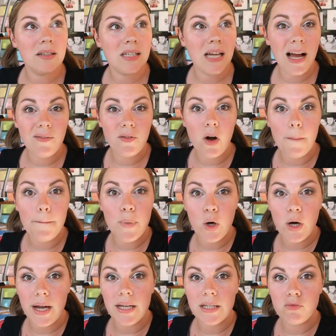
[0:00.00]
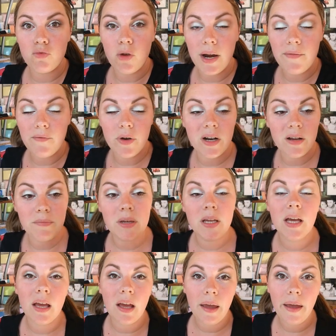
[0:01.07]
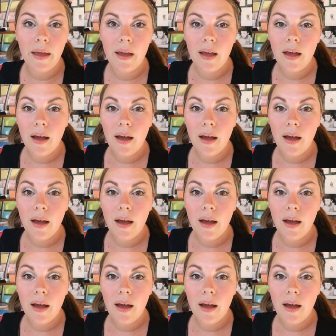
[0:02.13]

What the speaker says: because I have got a bookcase right in front of me here,